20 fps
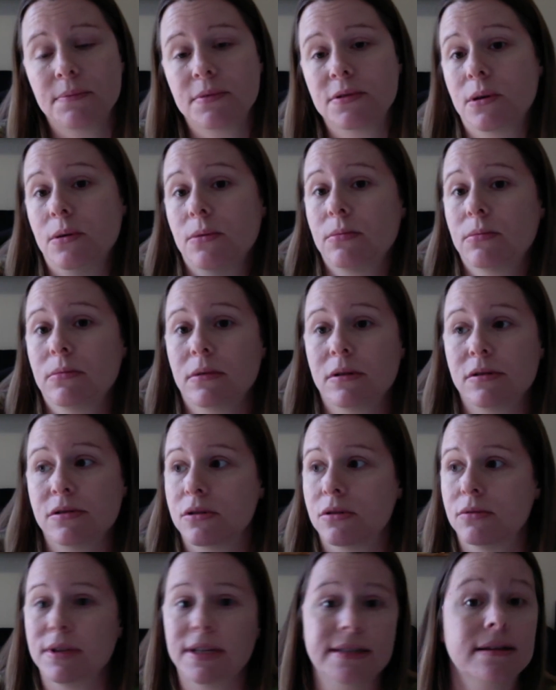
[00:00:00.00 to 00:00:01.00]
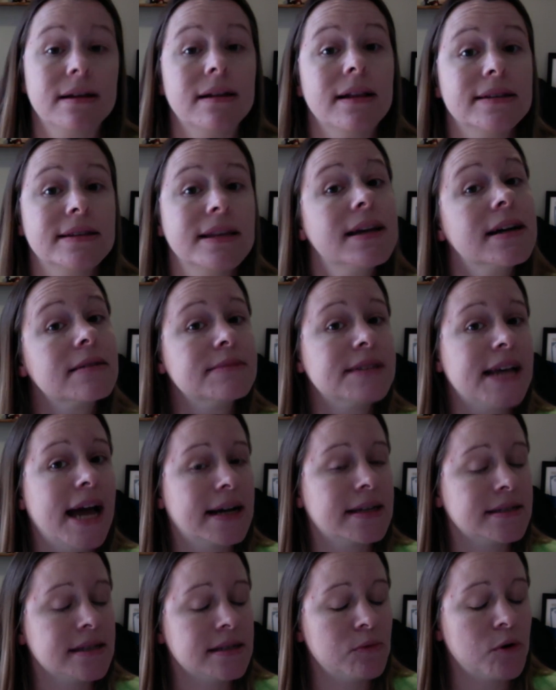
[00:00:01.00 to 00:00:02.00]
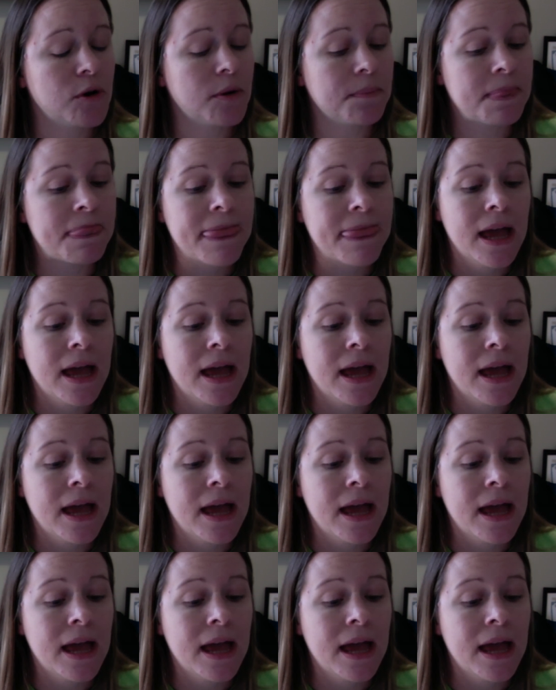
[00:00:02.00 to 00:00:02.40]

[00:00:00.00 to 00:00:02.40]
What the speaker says: So there's no need to collect the income tax anymore.